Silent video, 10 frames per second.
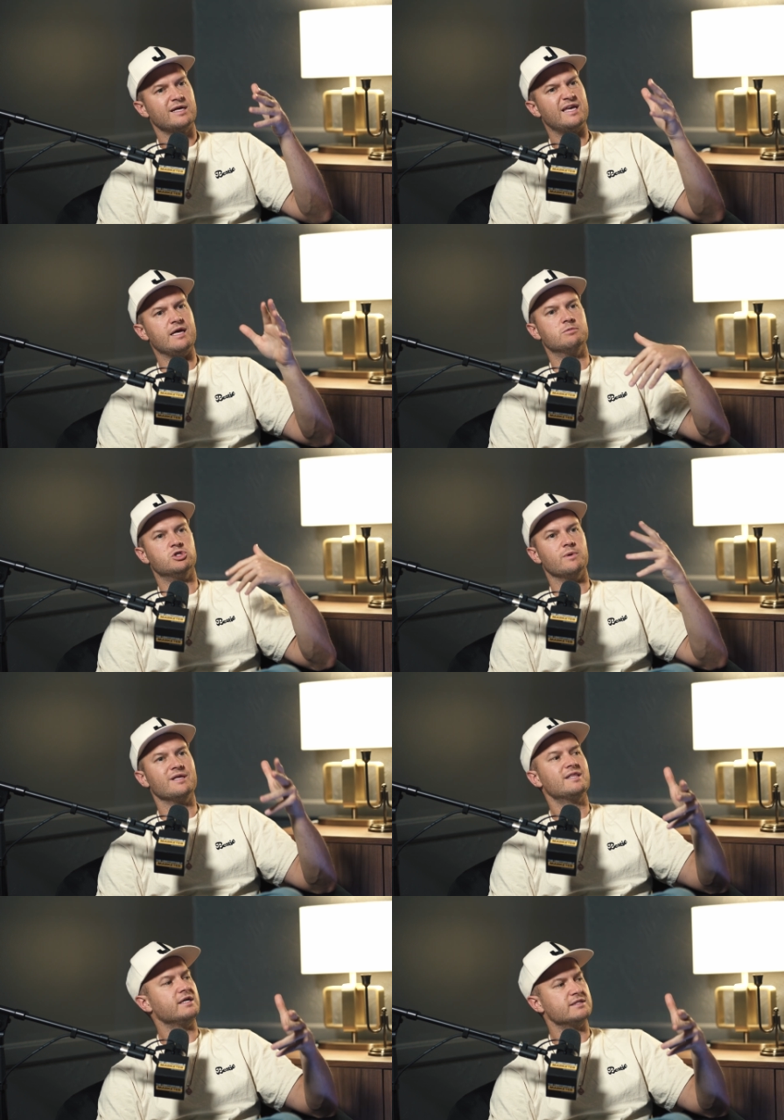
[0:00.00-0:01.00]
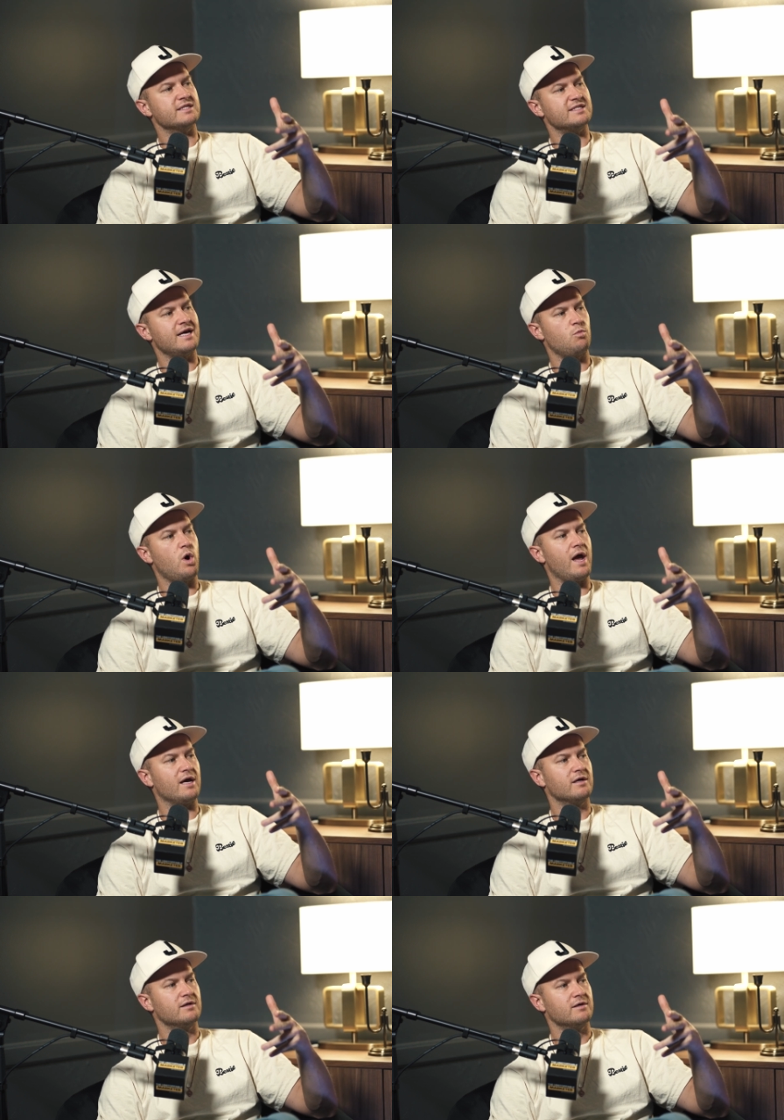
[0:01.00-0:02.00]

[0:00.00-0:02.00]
keep doing things the same way,